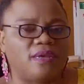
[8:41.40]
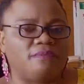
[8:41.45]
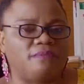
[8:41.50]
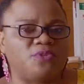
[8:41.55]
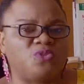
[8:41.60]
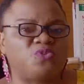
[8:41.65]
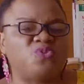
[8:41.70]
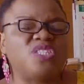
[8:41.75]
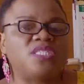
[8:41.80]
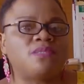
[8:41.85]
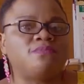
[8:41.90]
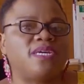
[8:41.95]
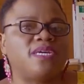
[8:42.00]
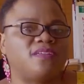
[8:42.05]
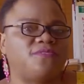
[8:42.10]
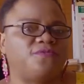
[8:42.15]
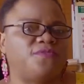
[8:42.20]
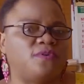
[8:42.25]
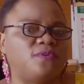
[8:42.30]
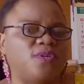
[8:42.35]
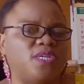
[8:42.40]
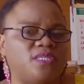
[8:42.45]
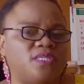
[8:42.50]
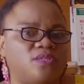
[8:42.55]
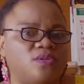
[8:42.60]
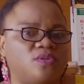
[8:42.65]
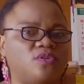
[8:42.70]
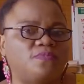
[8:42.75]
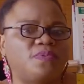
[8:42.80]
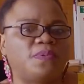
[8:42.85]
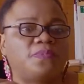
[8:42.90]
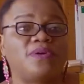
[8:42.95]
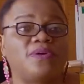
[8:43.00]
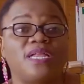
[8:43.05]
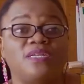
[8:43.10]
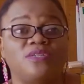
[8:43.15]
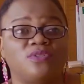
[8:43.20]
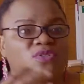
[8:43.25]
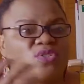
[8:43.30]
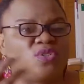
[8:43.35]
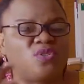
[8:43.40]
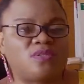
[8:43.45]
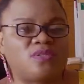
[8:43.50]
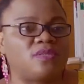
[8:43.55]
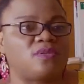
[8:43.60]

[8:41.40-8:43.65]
treatment for it. People are just using